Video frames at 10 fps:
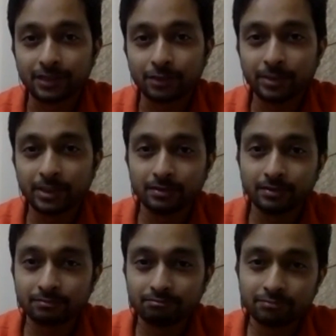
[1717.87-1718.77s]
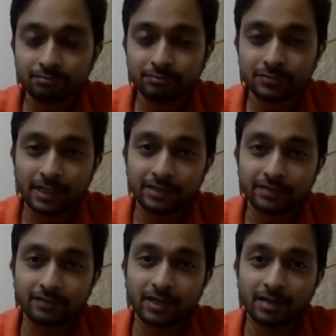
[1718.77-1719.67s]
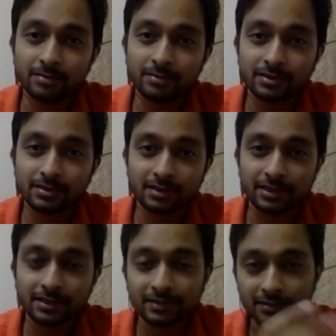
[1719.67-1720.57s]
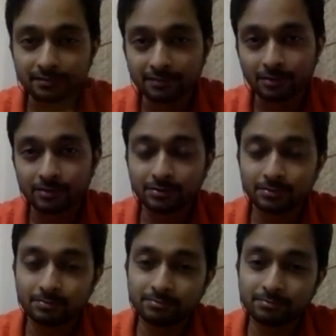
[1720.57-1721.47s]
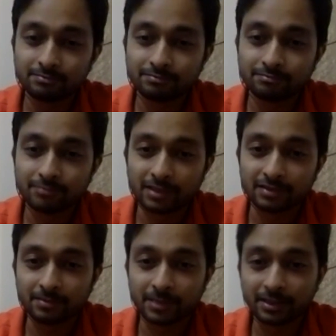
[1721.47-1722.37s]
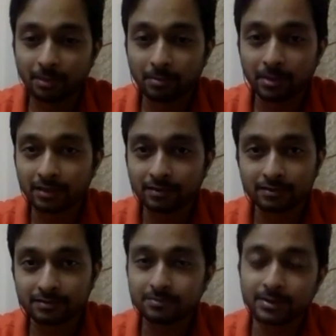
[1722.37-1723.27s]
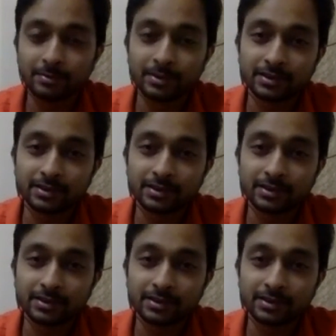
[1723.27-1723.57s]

To be a scientist of the caliber that he is, and also participate in public health is pretty much.